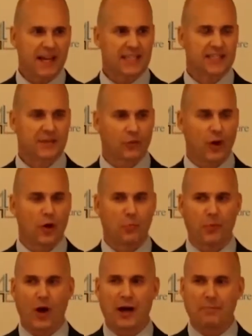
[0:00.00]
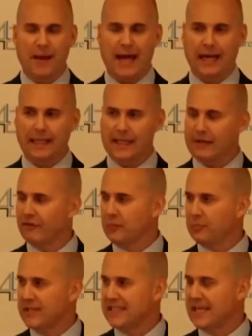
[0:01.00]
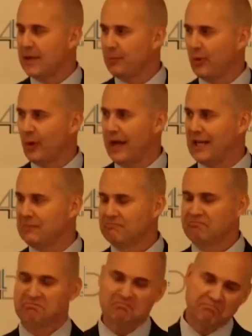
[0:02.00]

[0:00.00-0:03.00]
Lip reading: assets have grown by about 11% per annum.